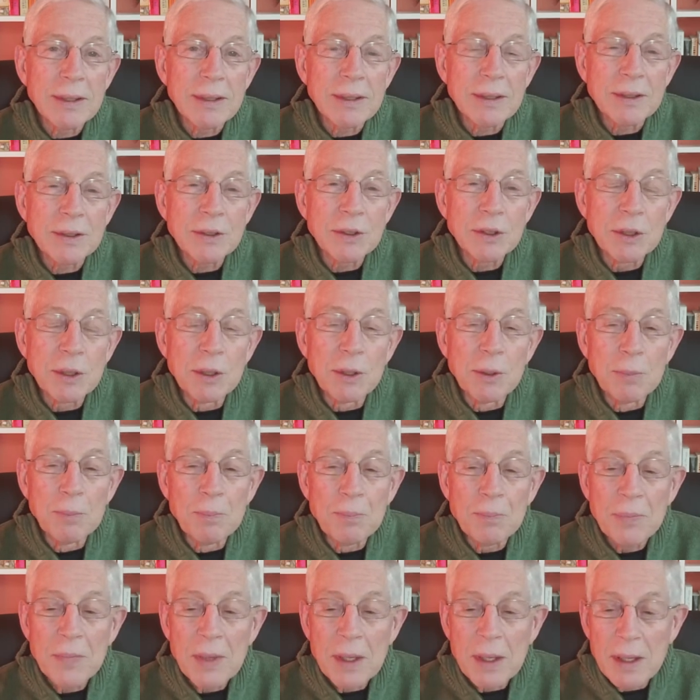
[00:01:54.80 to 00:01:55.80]
And
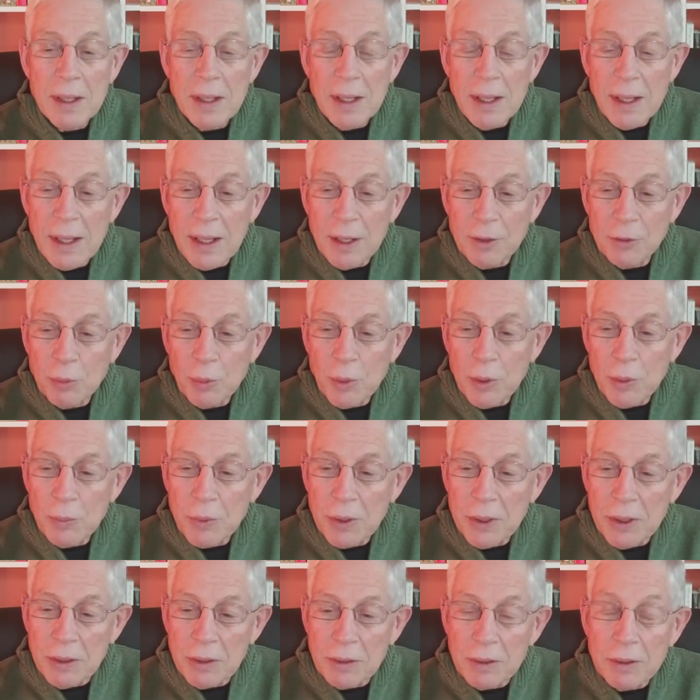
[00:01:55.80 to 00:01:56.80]
so, as we
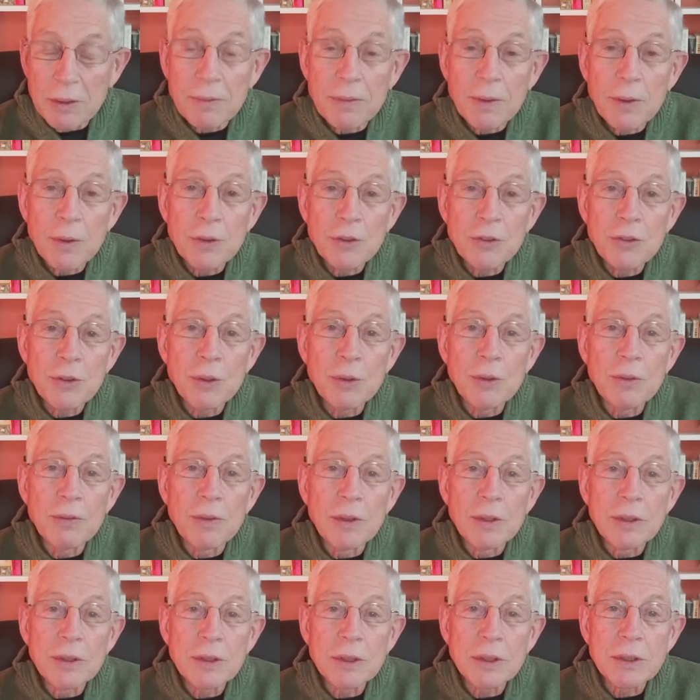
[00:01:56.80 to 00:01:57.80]
read in the first two
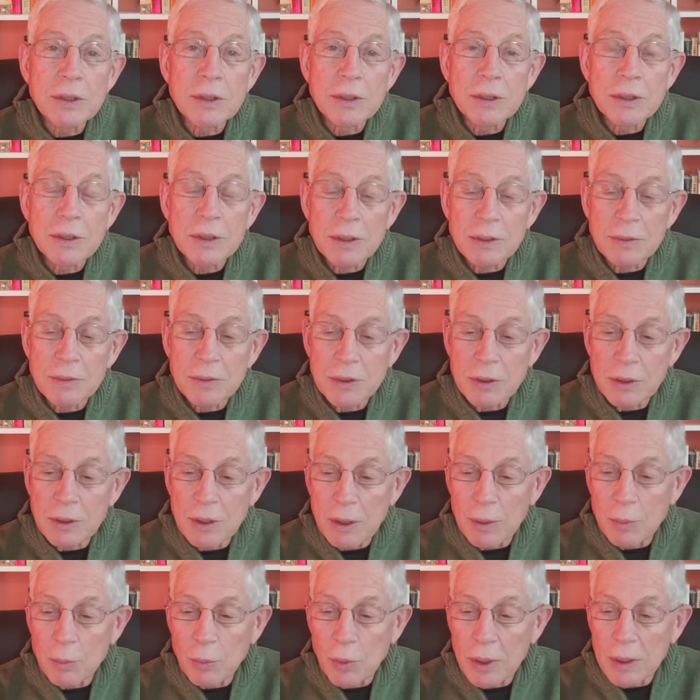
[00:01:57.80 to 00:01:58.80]
verses of
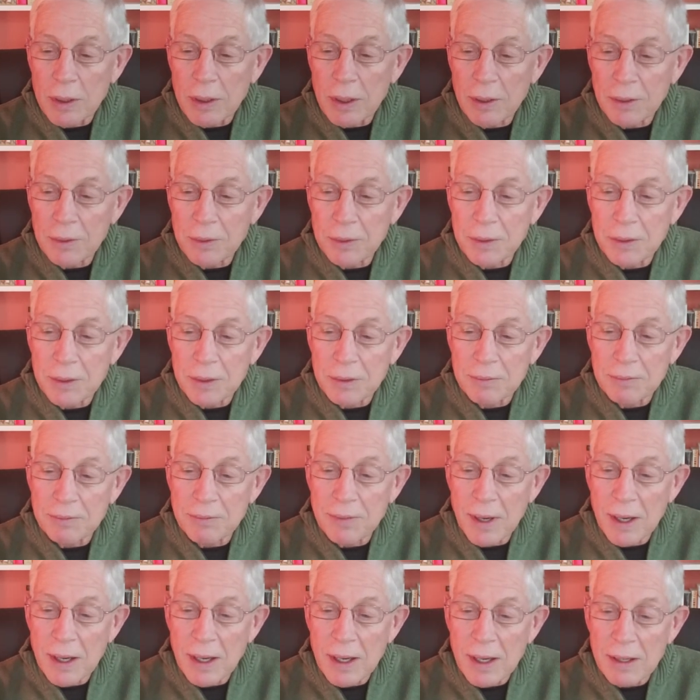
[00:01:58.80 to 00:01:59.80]
Psalm
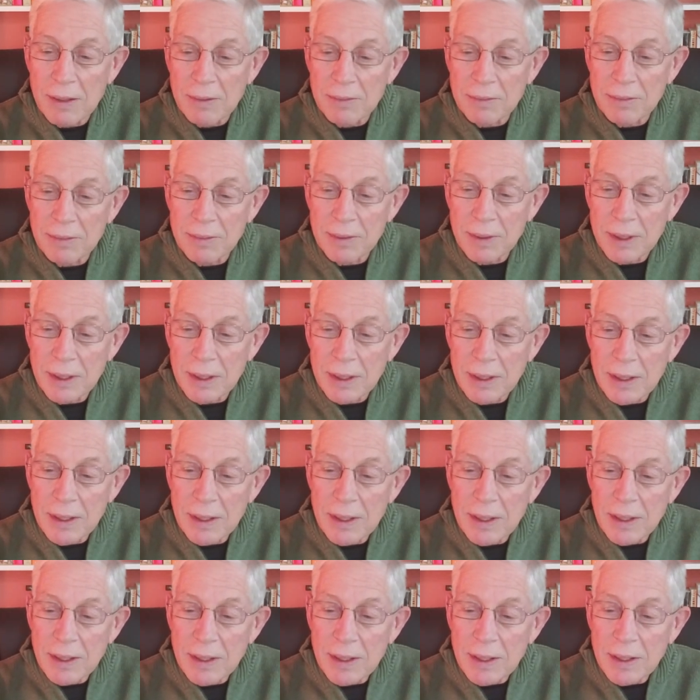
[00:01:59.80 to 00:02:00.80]
105,
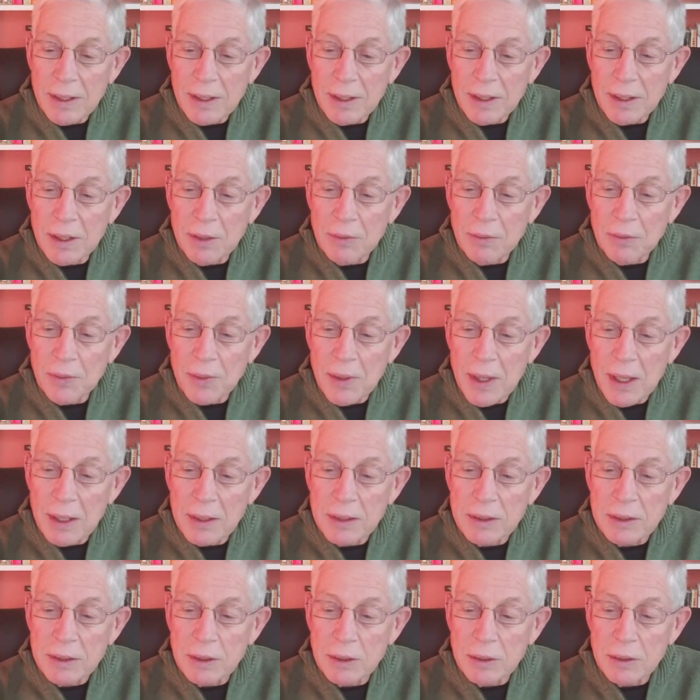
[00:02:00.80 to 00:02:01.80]
give
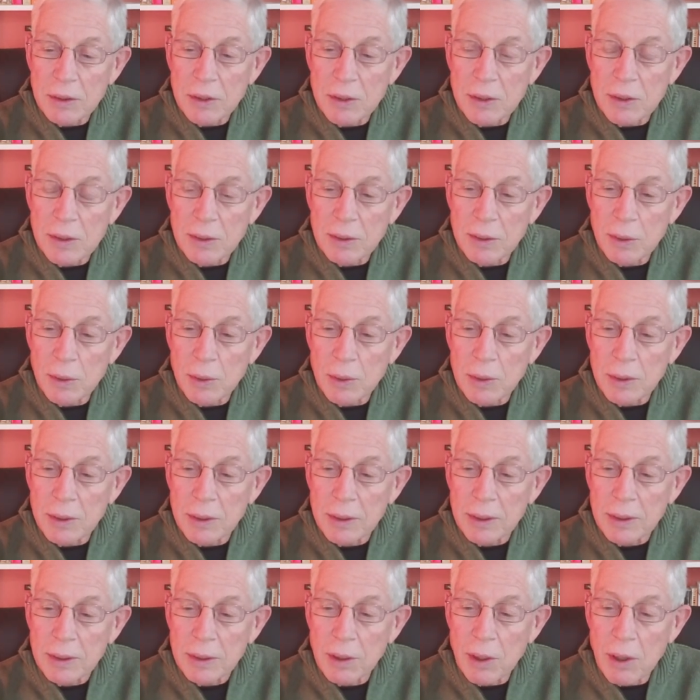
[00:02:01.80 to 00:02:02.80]
thanks unto the Lord
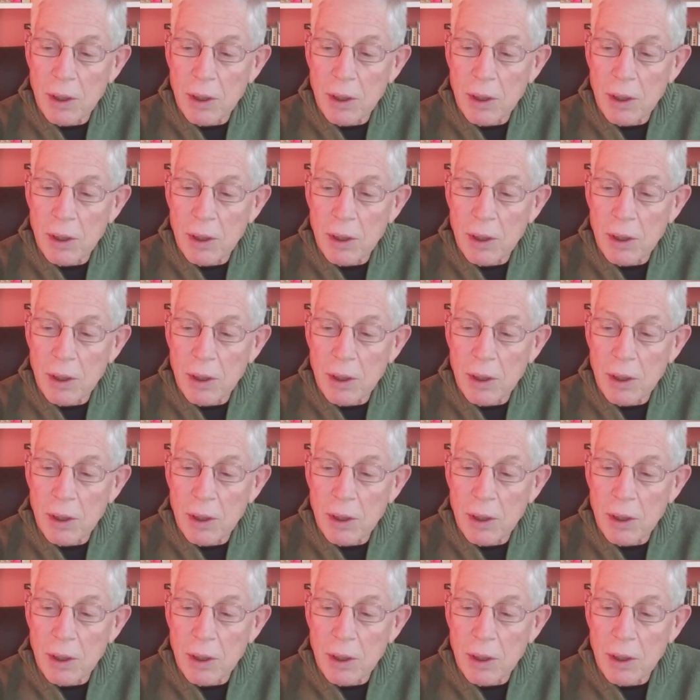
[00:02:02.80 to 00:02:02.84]
and